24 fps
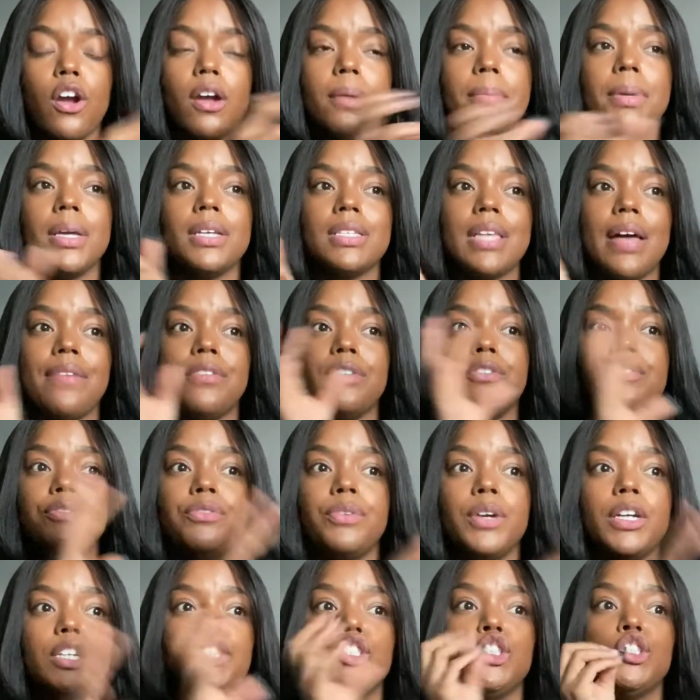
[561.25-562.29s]
because I have a
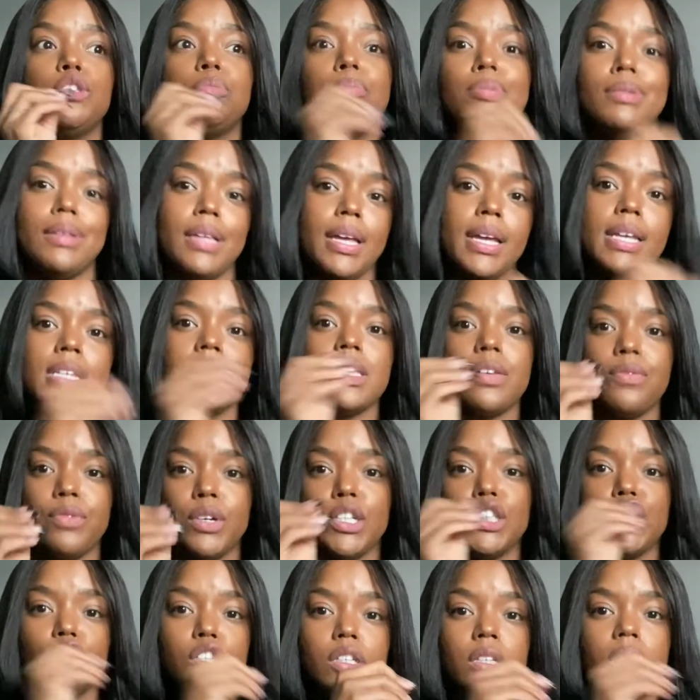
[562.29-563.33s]
fresh place, a
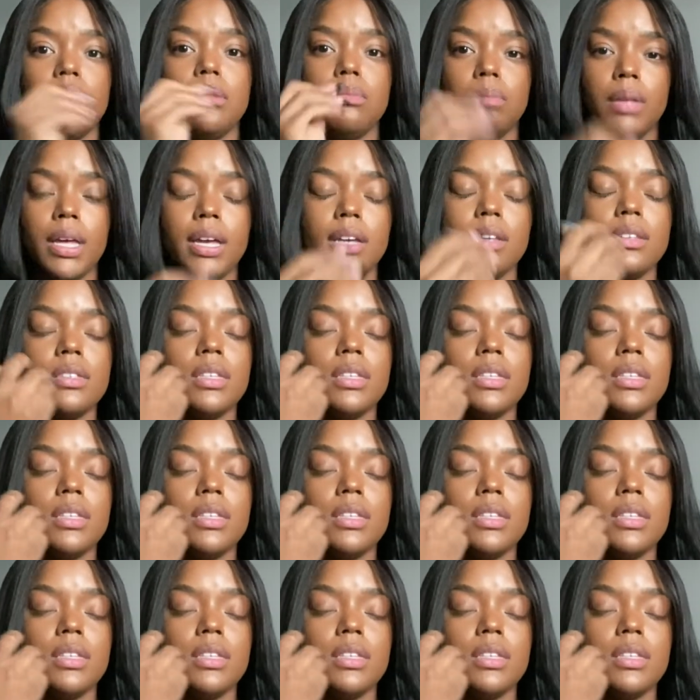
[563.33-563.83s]
fresh, clean place.